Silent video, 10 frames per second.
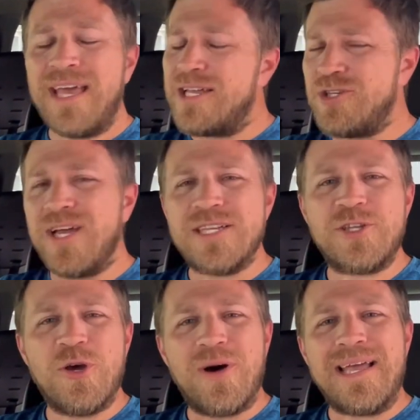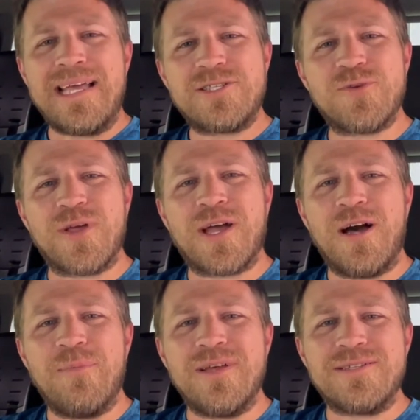As you guys know, I answer the
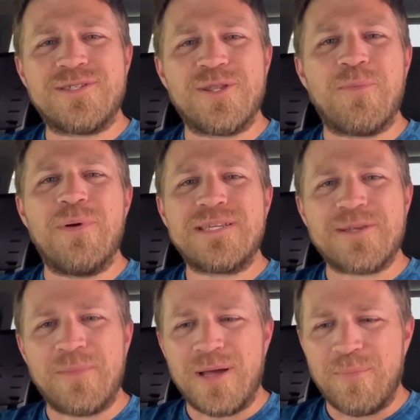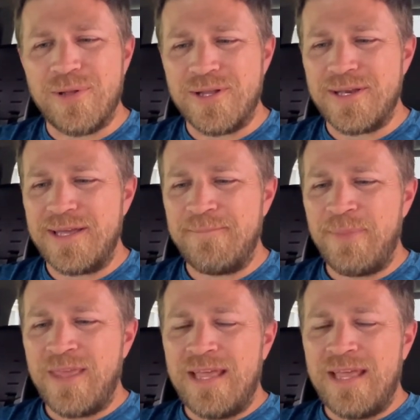comments to the best of my ability.